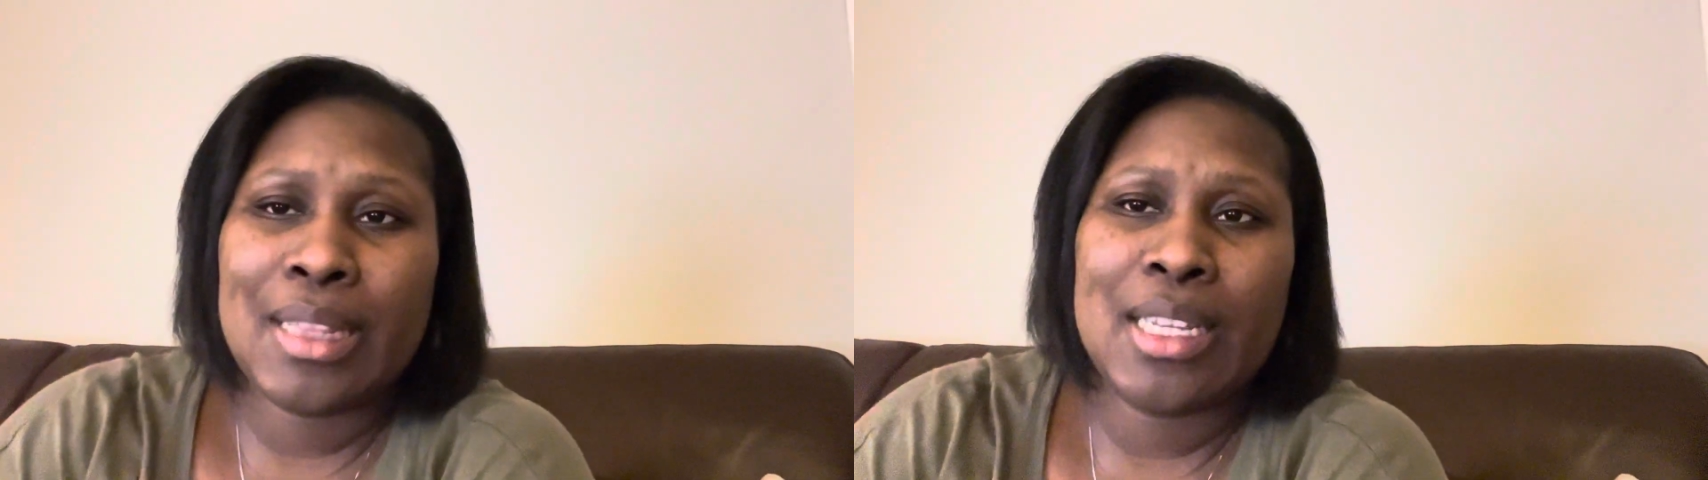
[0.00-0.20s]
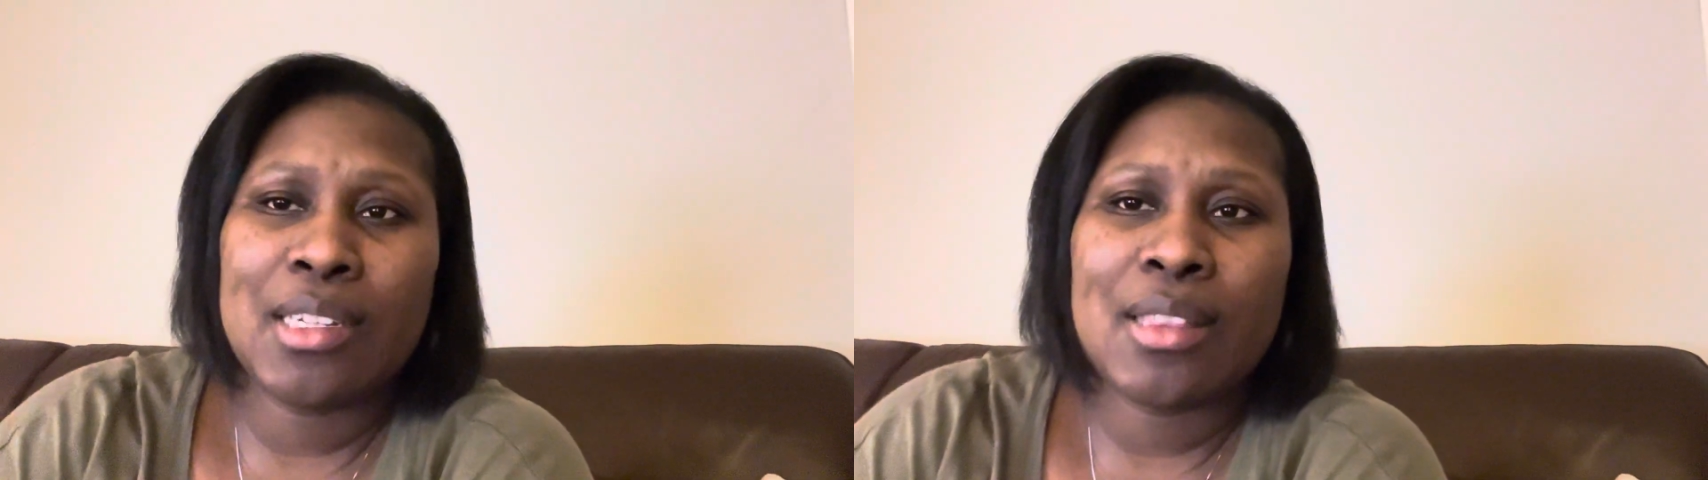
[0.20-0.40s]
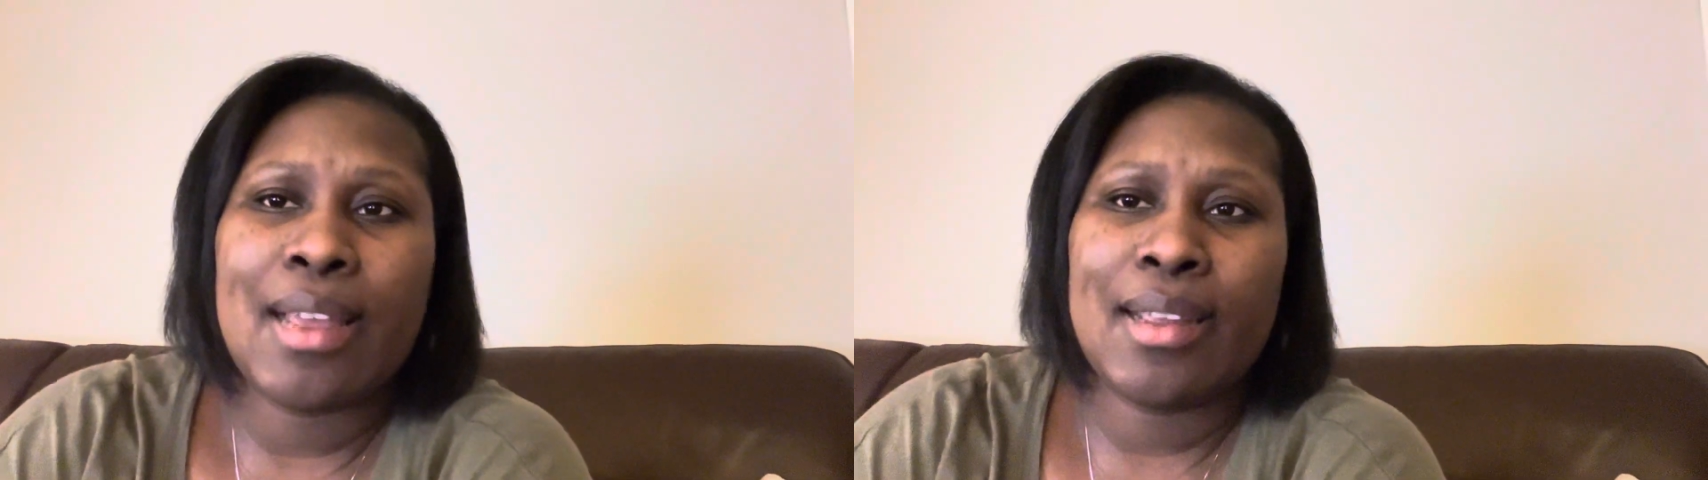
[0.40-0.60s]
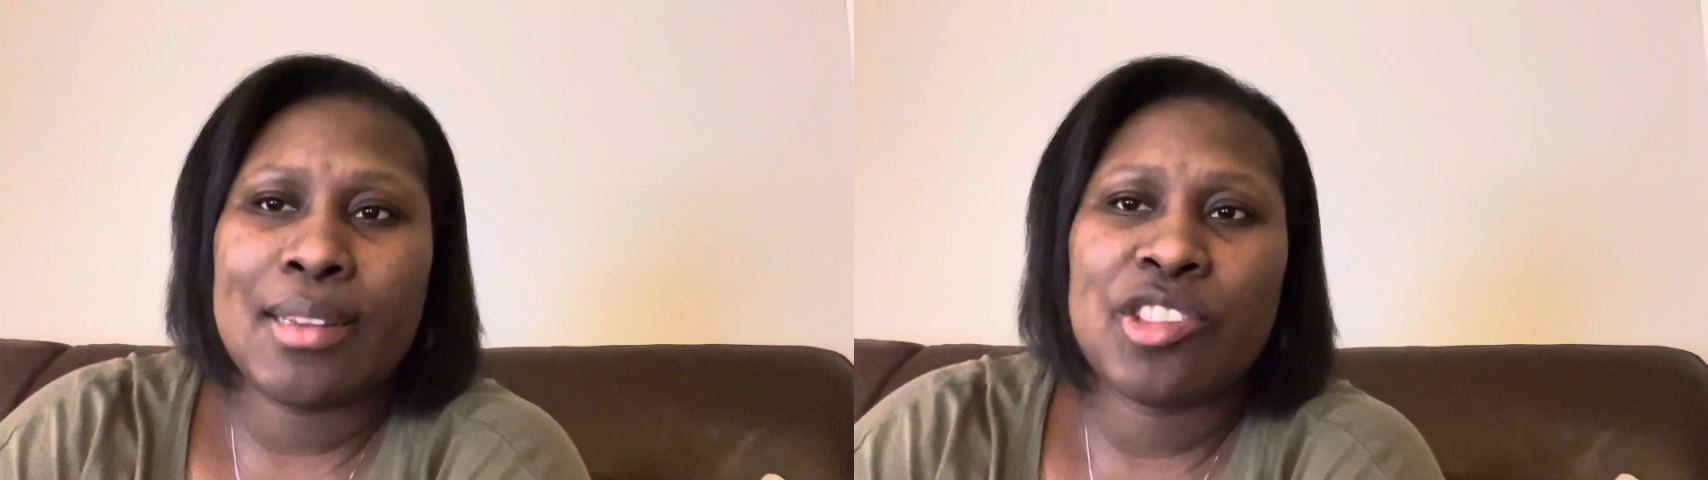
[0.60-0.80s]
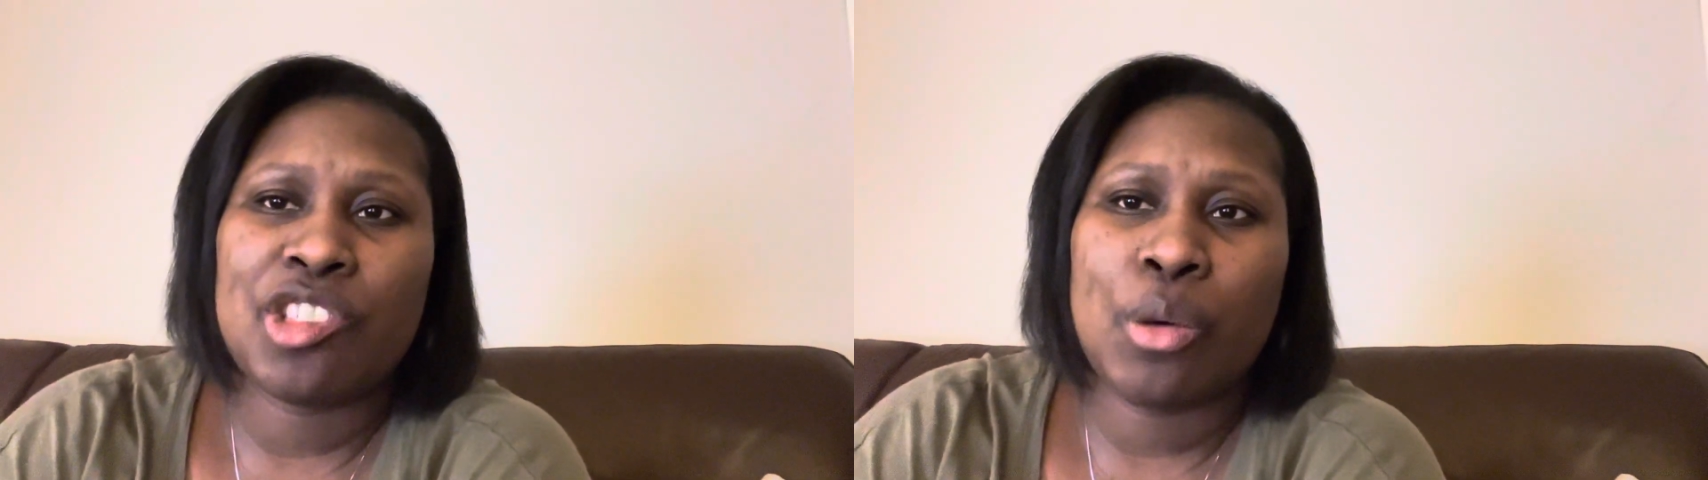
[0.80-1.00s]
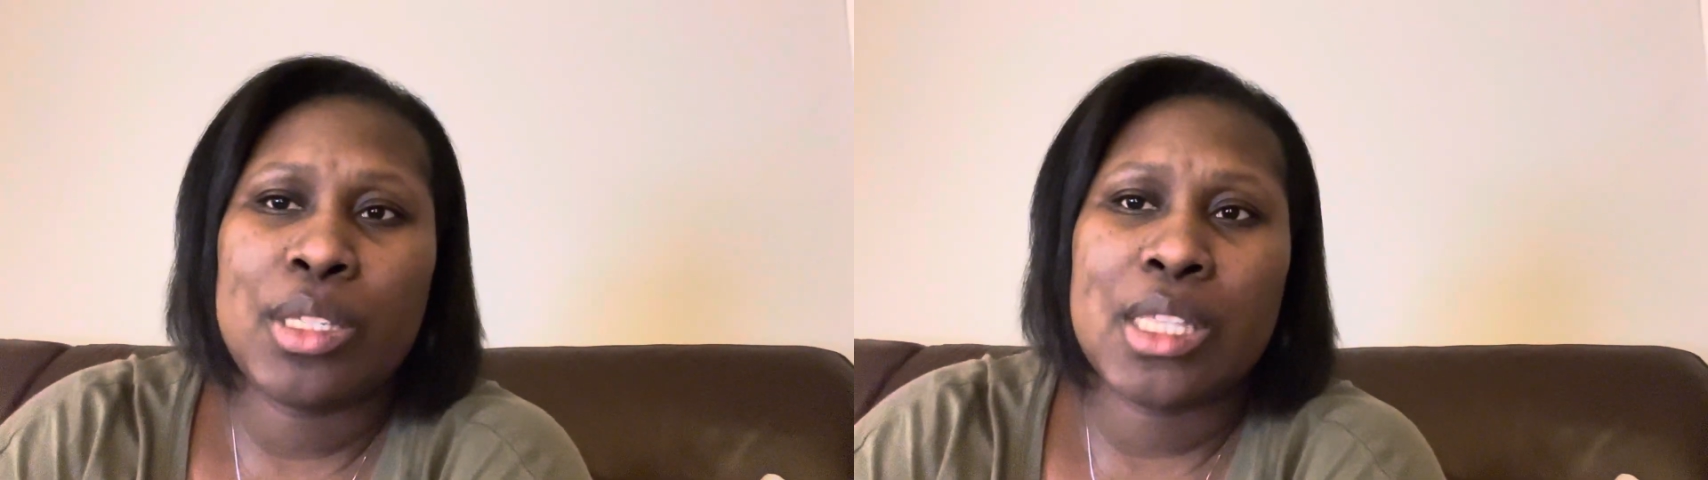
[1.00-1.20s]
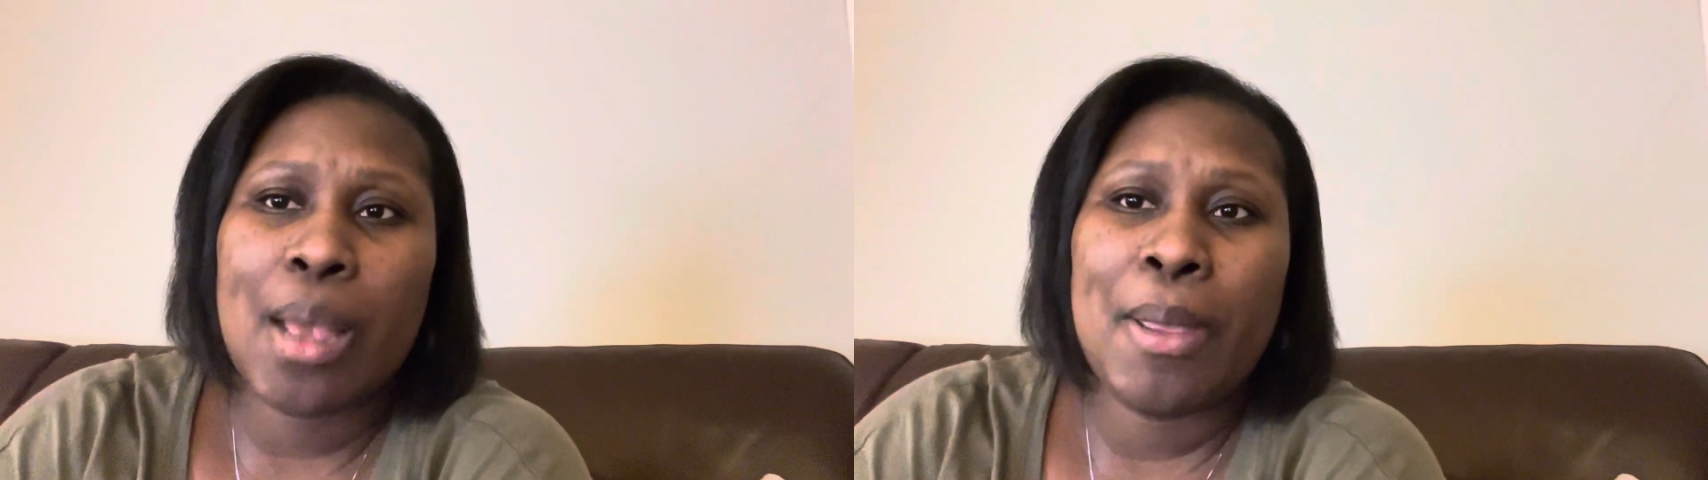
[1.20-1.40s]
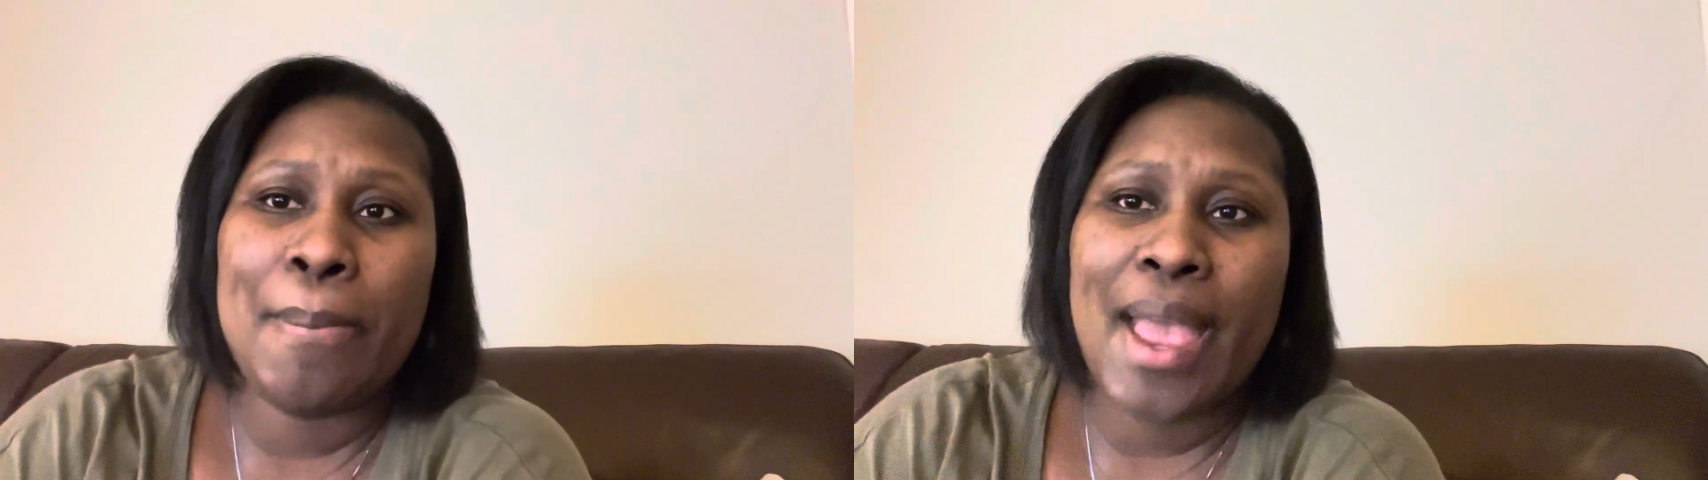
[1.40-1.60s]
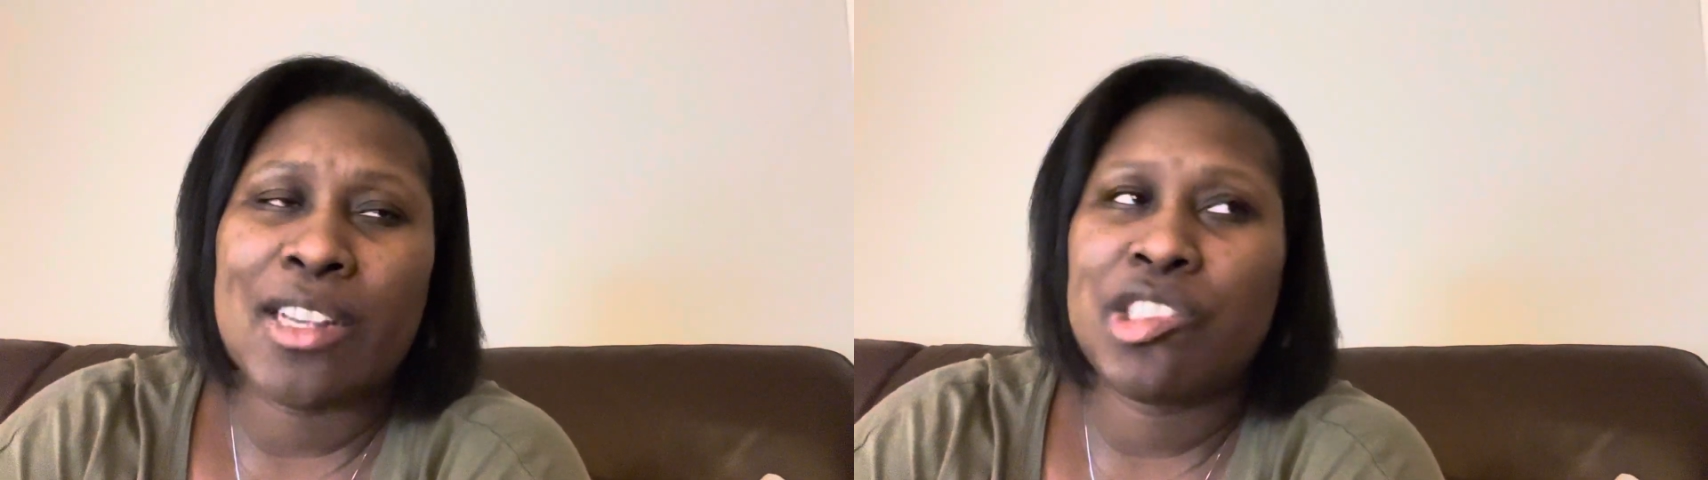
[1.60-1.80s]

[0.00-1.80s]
think that show is coming back.